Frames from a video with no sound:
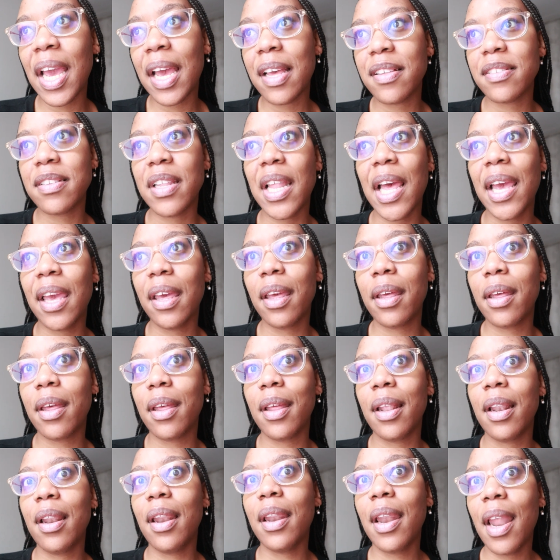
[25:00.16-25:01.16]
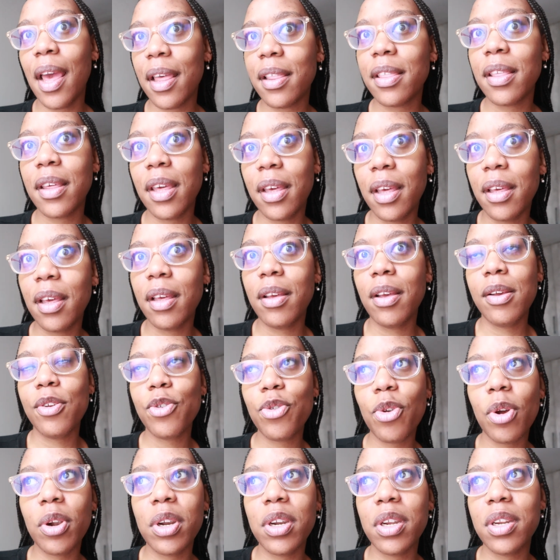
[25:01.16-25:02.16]
has like nothing
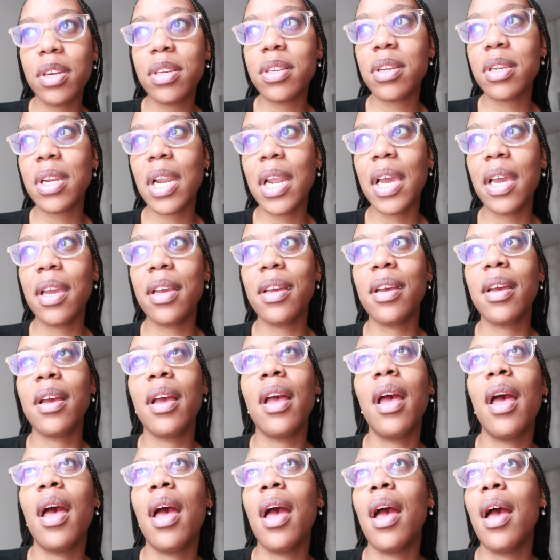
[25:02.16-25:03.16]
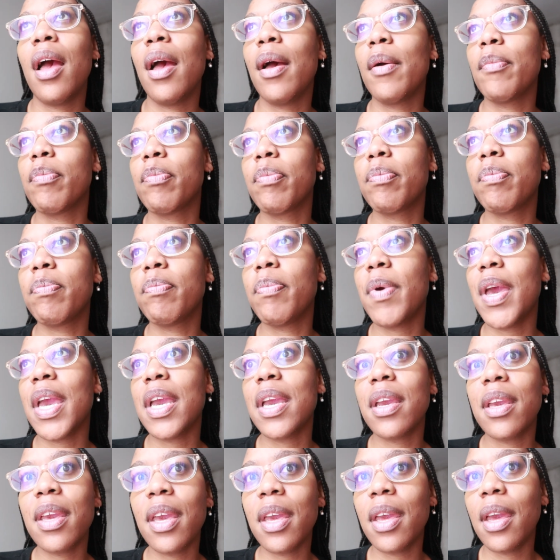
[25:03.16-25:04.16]
solid, like
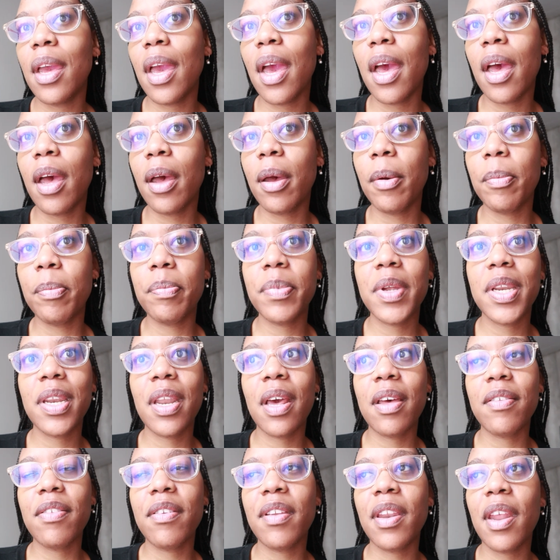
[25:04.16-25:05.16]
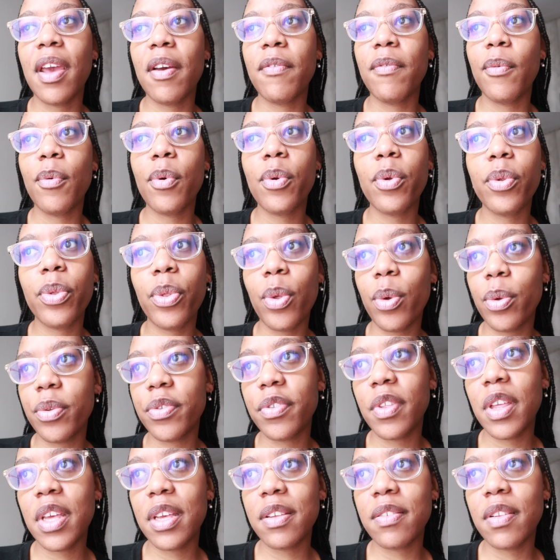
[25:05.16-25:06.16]
banking app. It doesn't have all
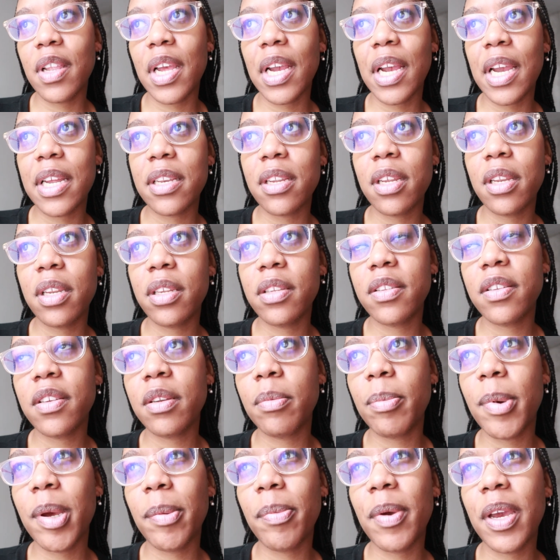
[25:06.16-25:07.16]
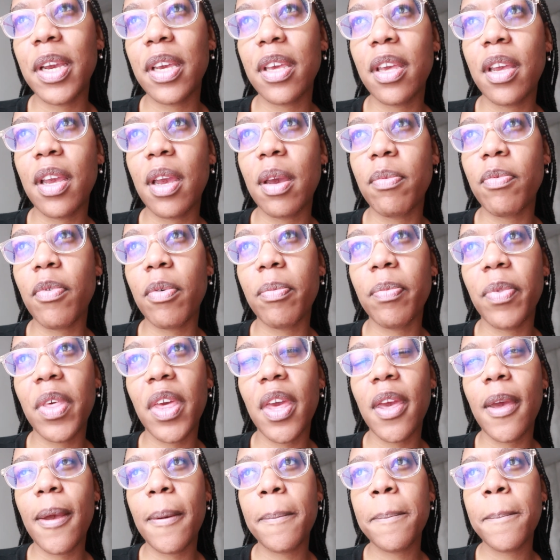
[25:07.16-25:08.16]
those things. Like, I deleted my banking app from
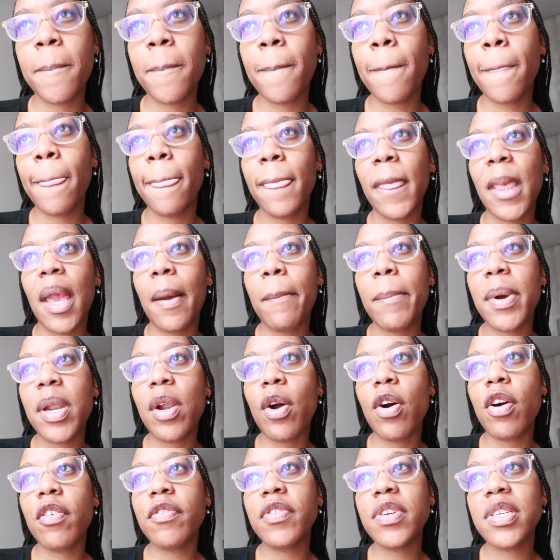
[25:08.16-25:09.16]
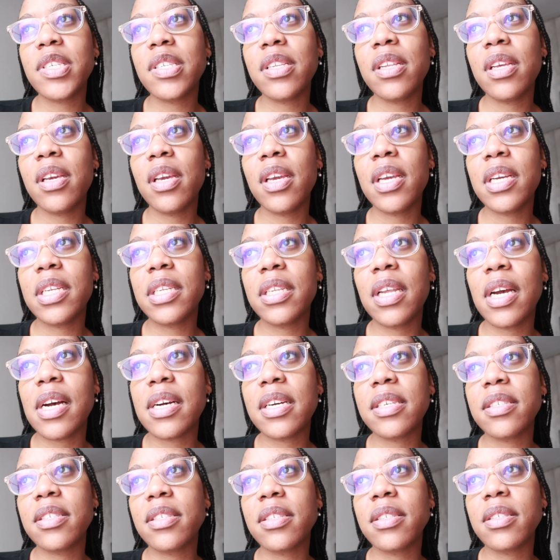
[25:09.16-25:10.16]
there, but obviously it
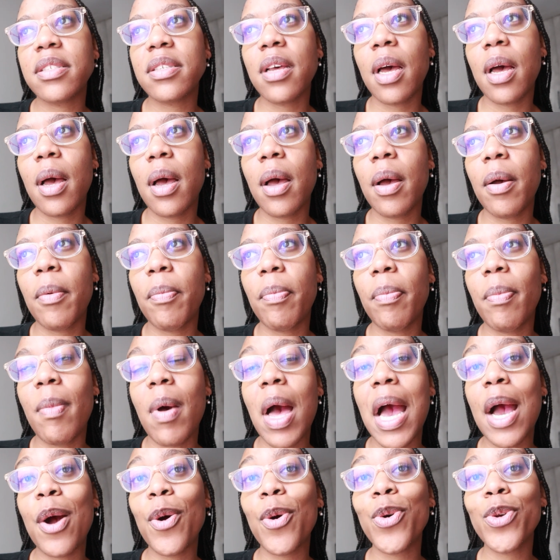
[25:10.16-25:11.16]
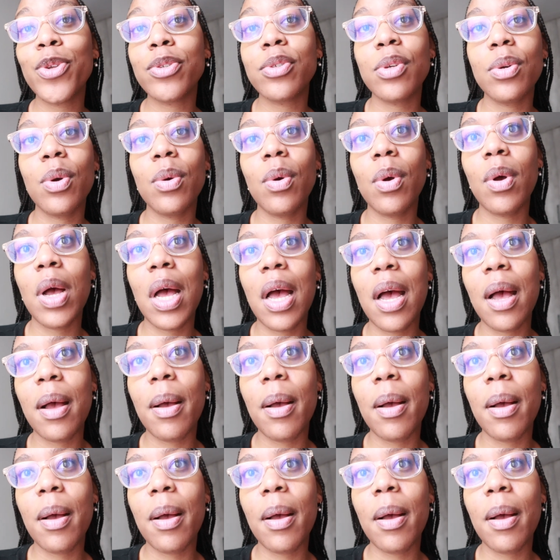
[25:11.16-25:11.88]
does. I also